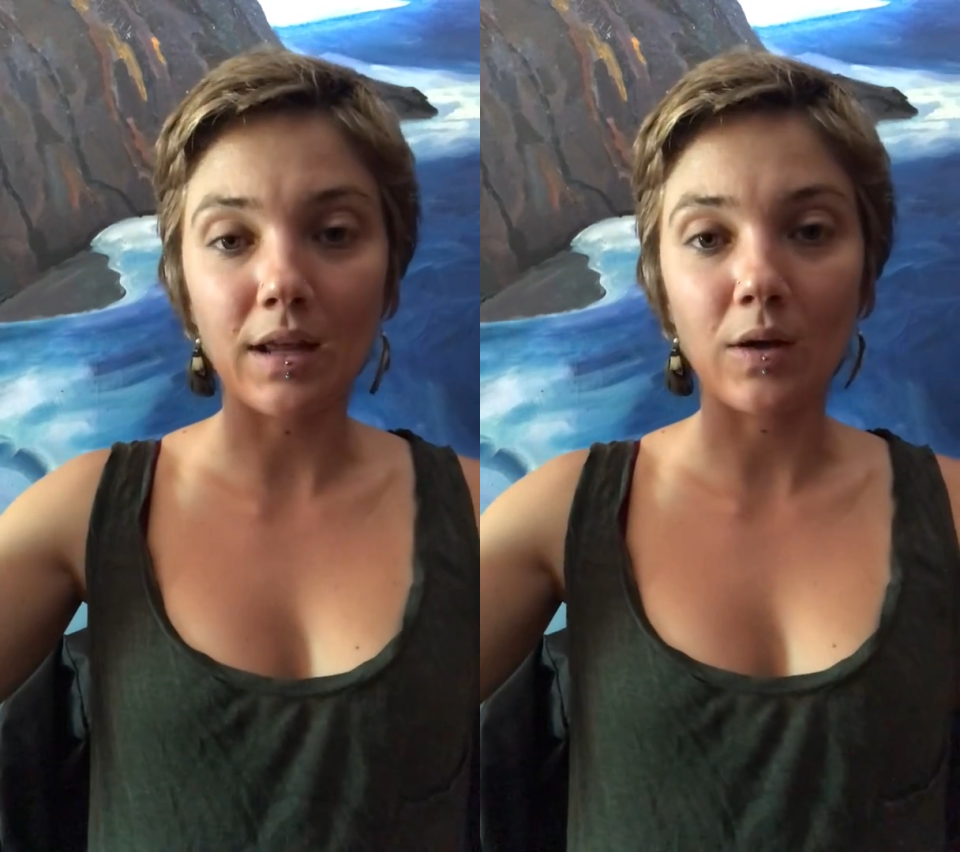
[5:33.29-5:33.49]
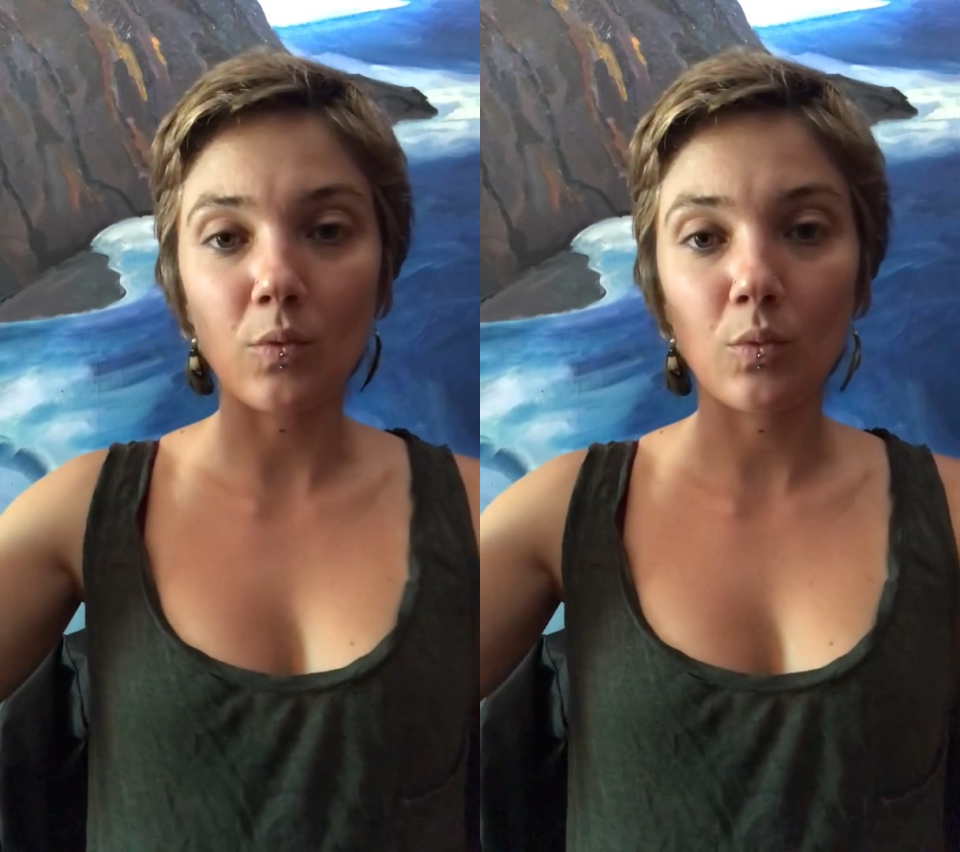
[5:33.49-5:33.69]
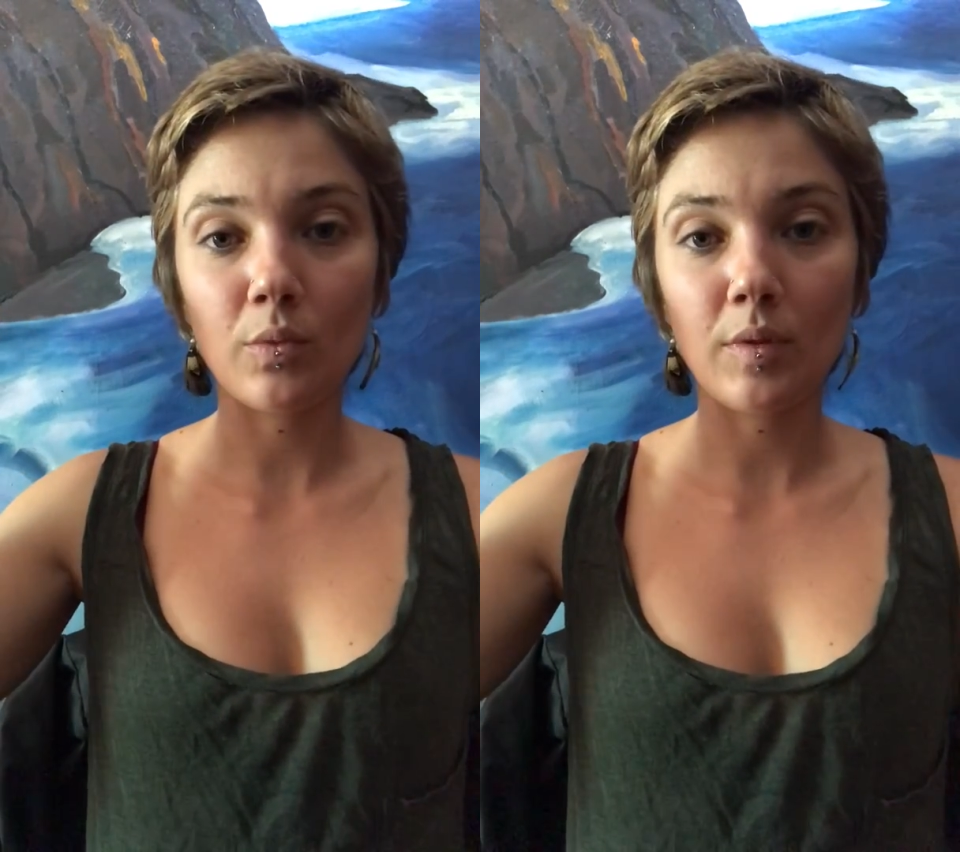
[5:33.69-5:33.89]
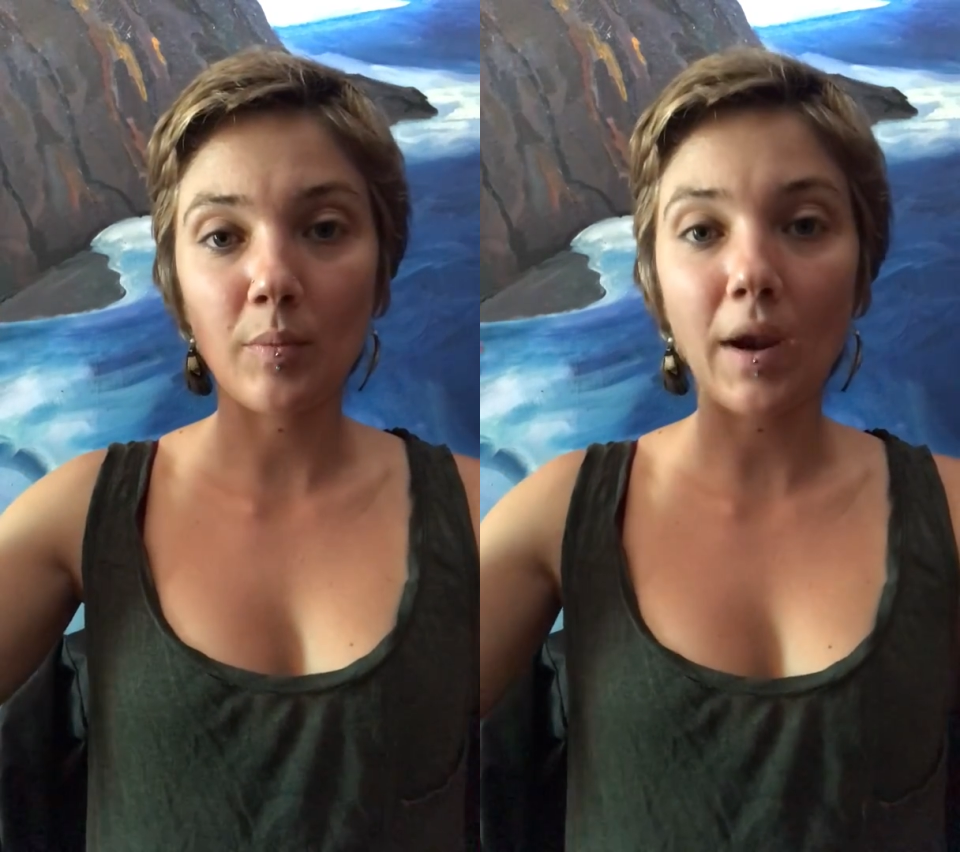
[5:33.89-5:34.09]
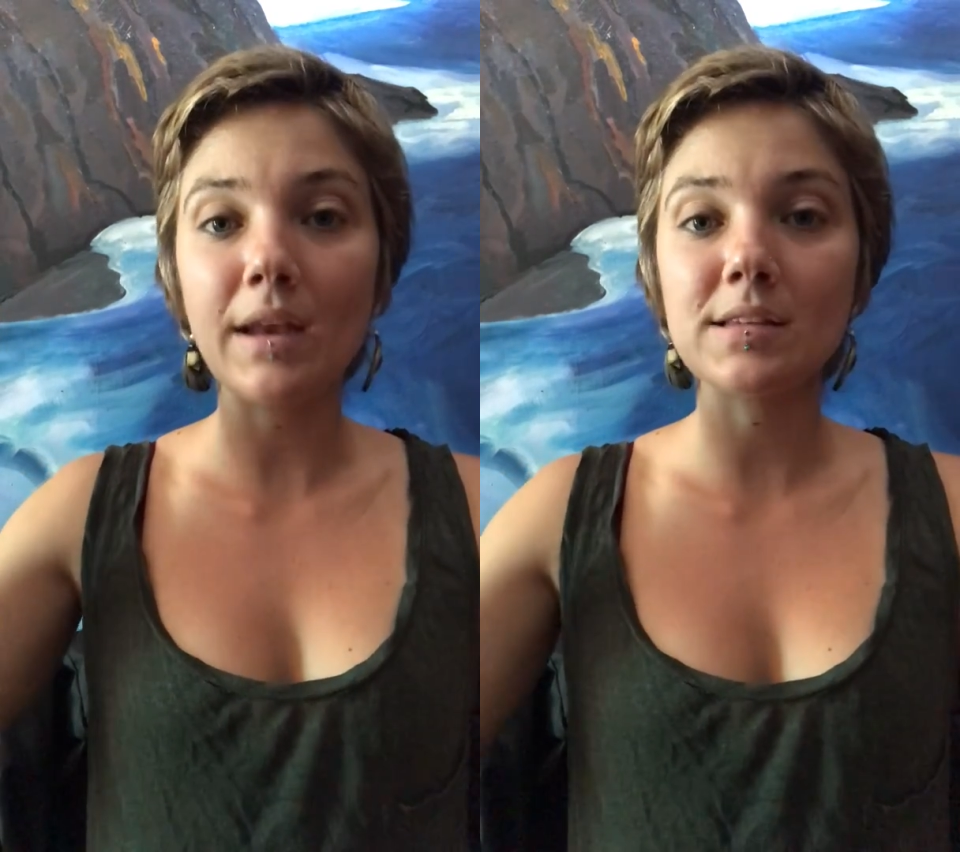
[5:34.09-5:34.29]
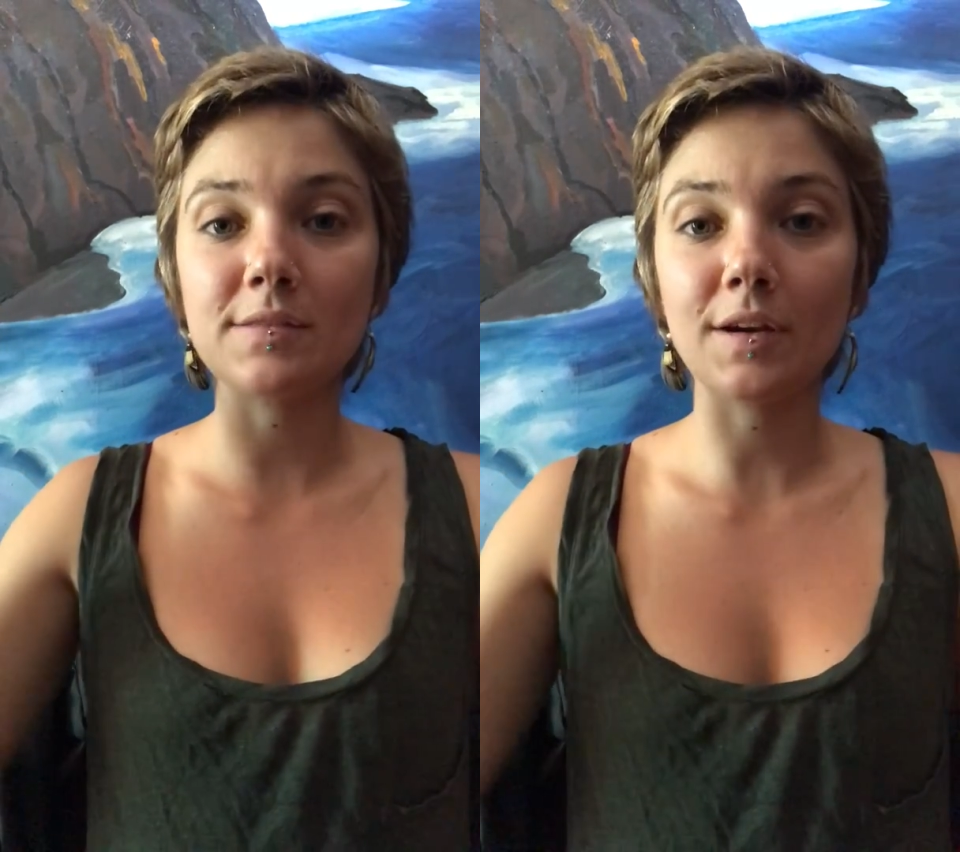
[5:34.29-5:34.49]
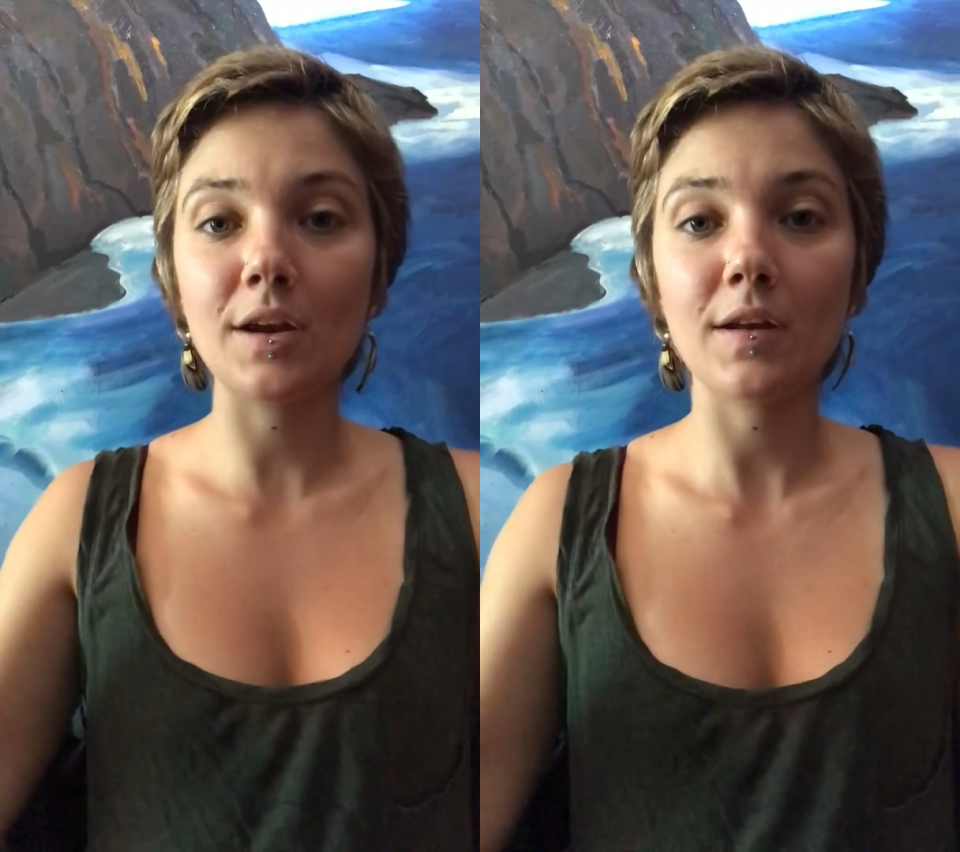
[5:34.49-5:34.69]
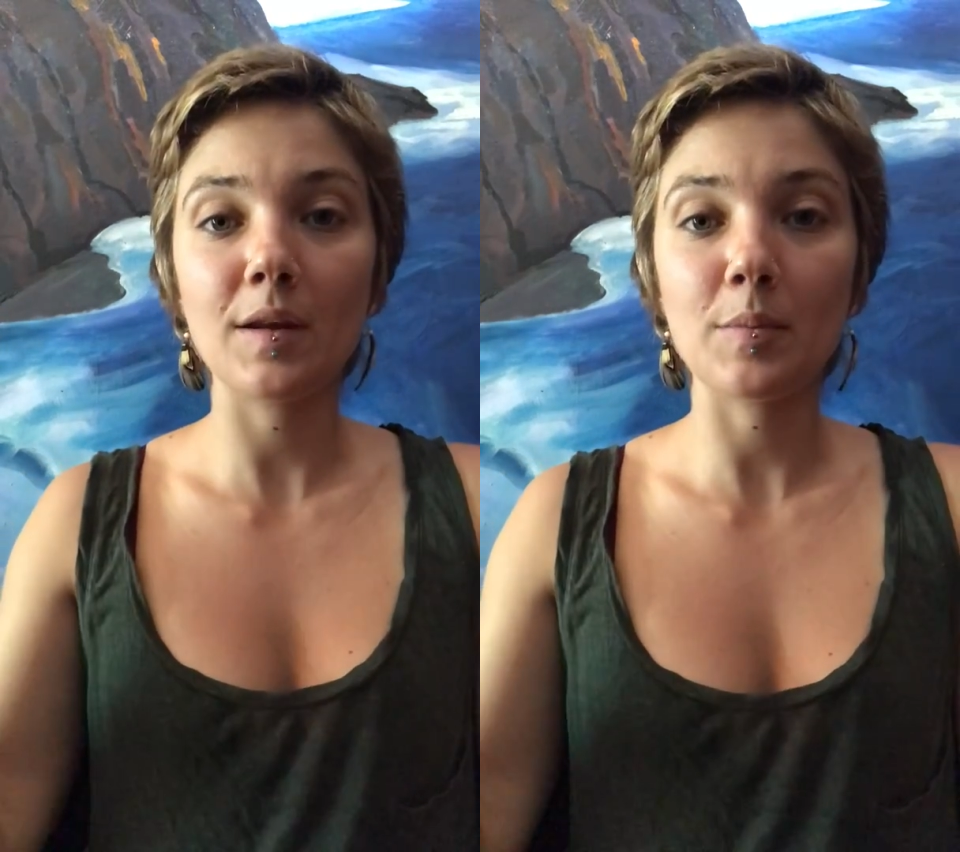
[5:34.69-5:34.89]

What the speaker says: Like, the brain is very good